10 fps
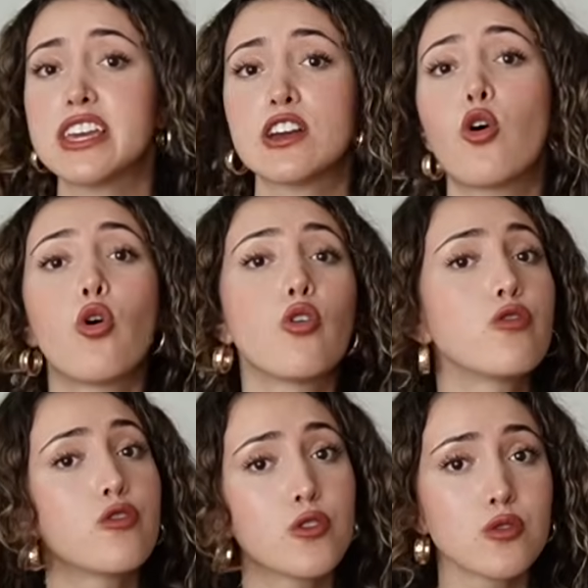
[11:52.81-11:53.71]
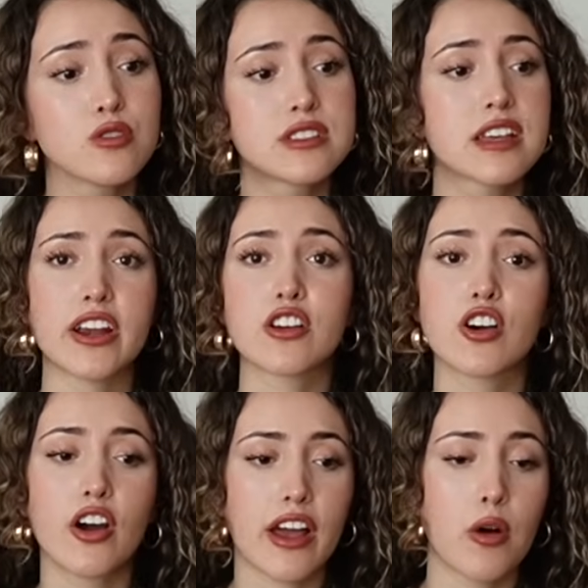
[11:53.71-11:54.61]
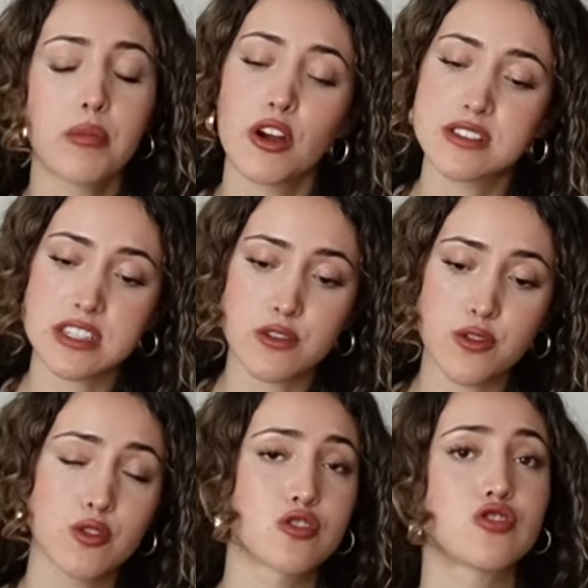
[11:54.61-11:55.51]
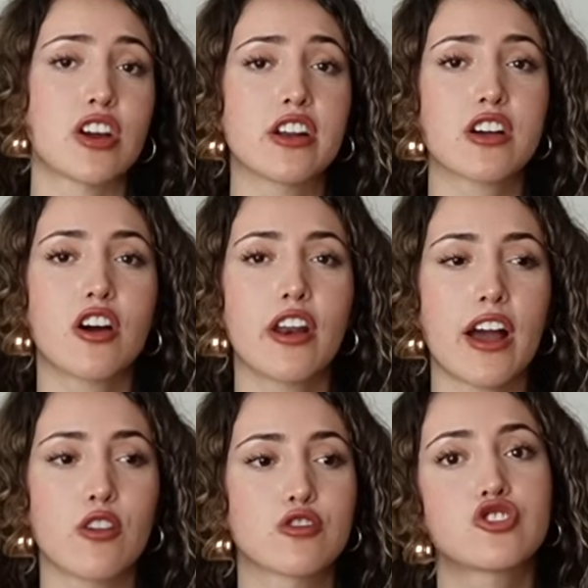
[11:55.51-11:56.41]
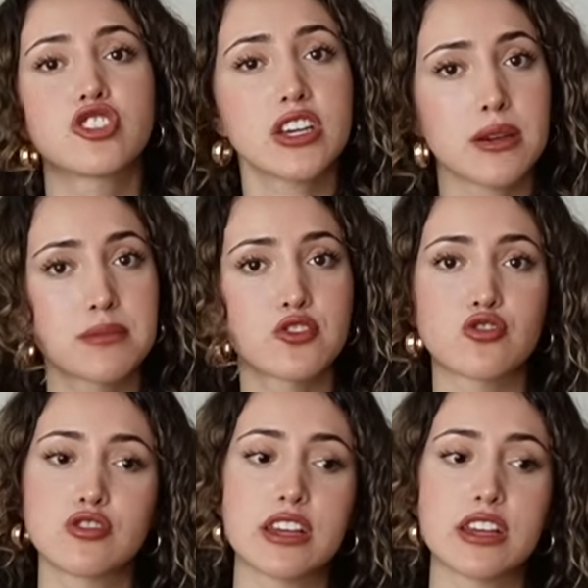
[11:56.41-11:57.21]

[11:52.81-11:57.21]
eat whole foods, try to cut out processed foods, try to cut out chips,